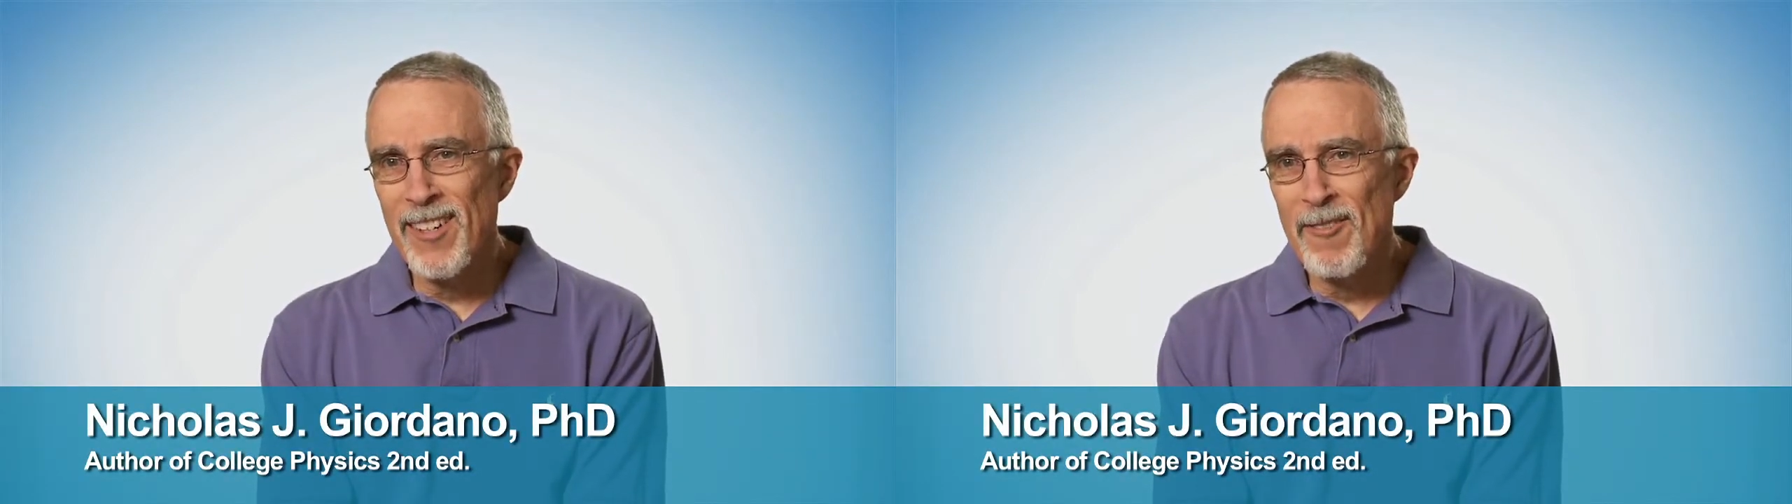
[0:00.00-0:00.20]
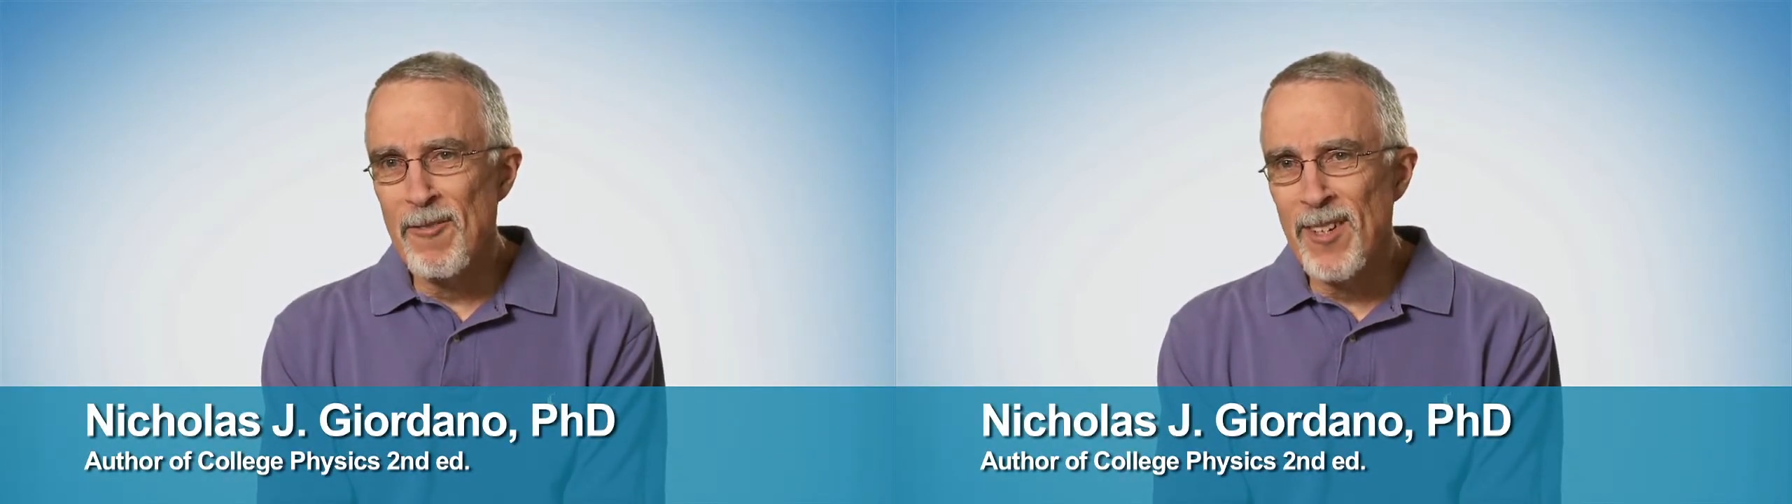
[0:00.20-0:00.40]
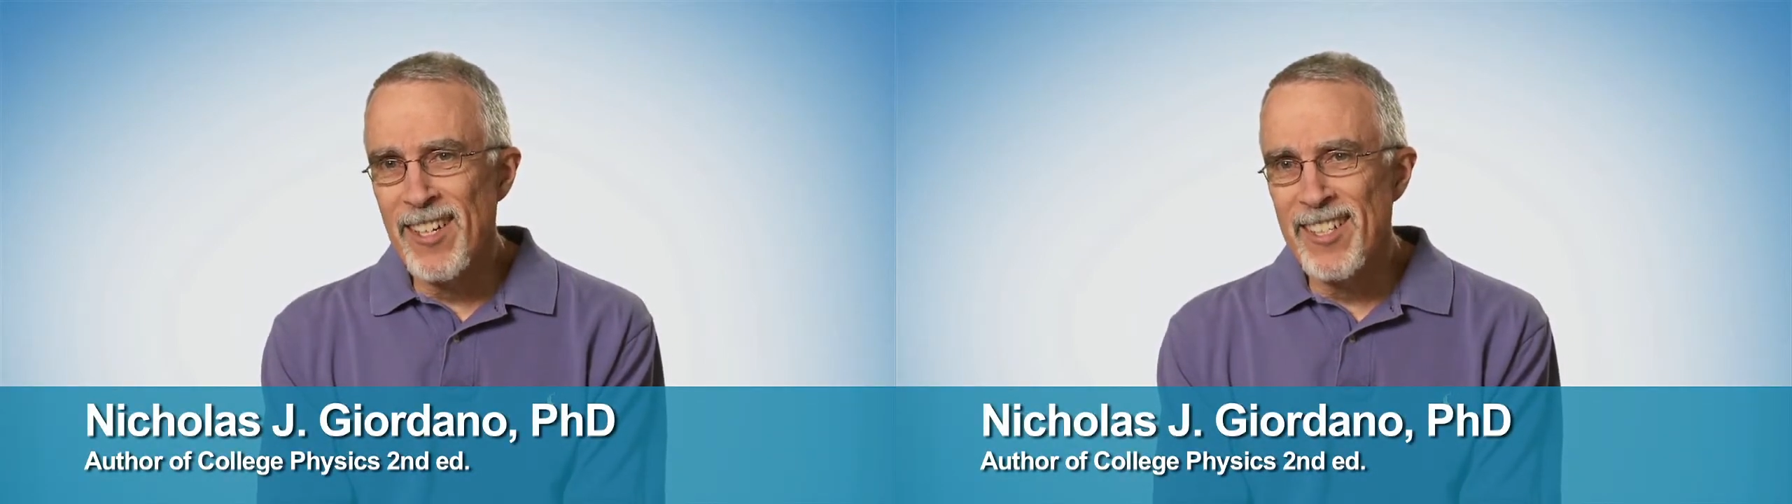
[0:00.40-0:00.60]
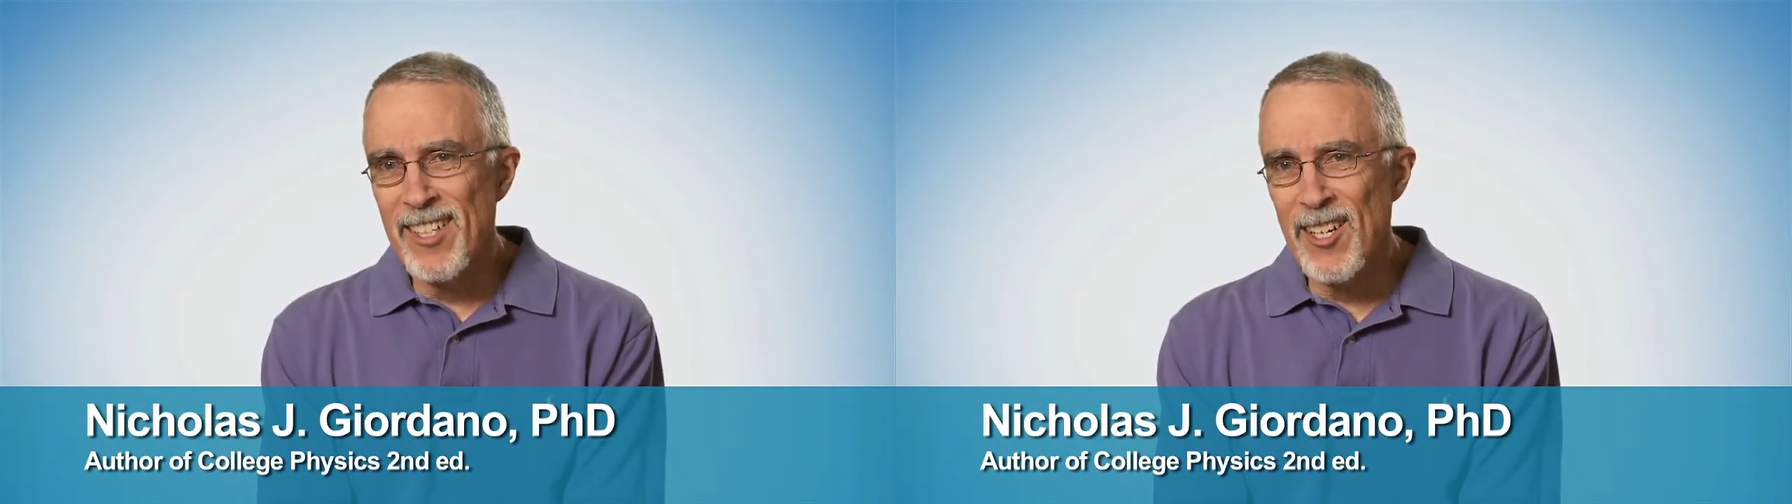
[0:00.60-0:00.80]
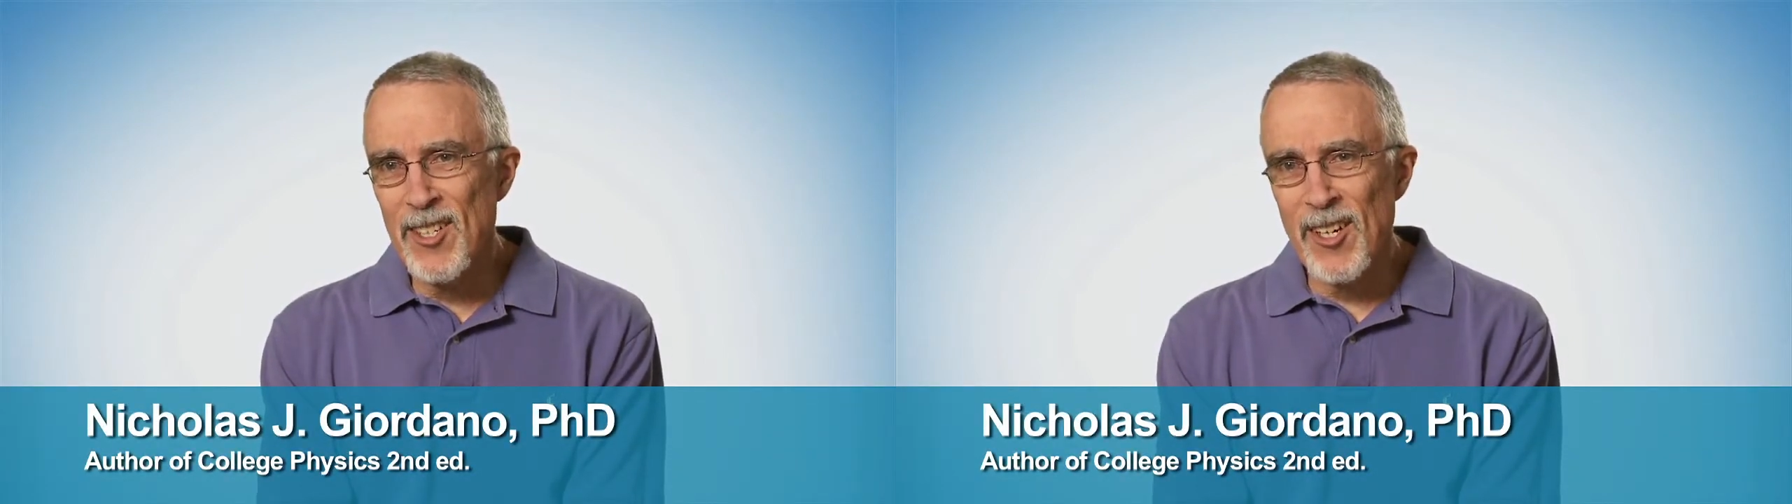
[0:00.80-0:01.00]
of uh,
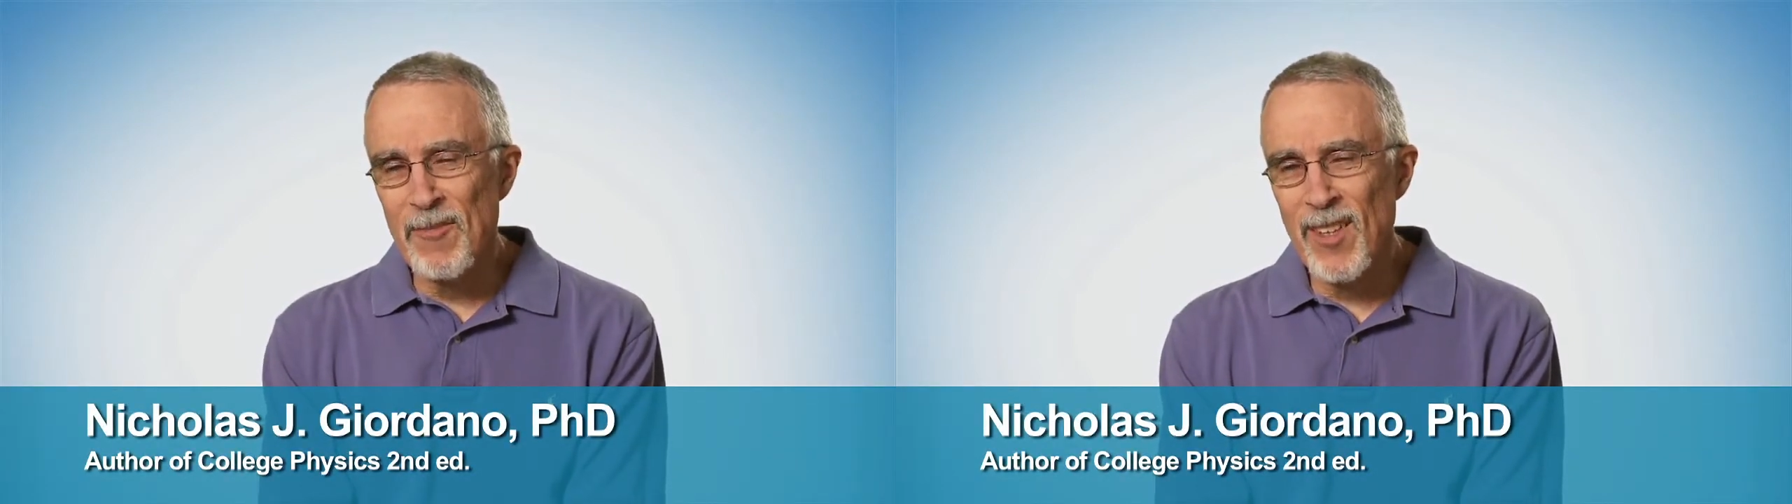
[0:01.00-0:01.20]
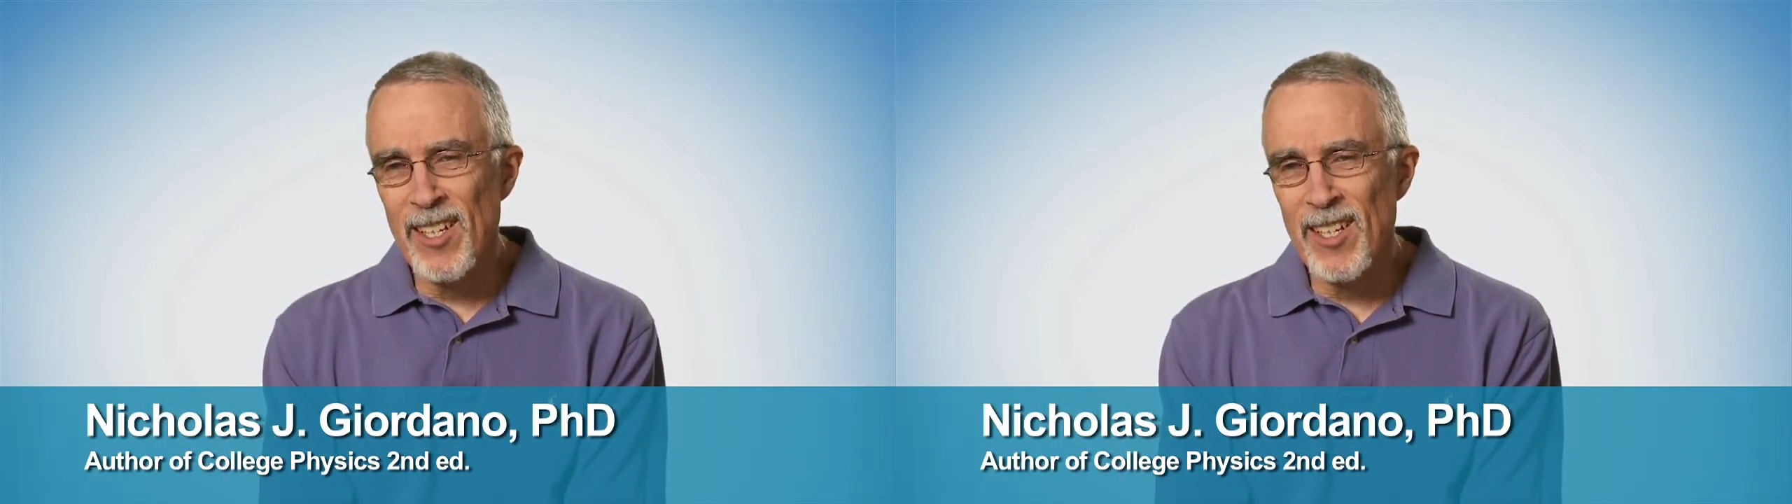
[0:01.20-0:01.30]
teaching.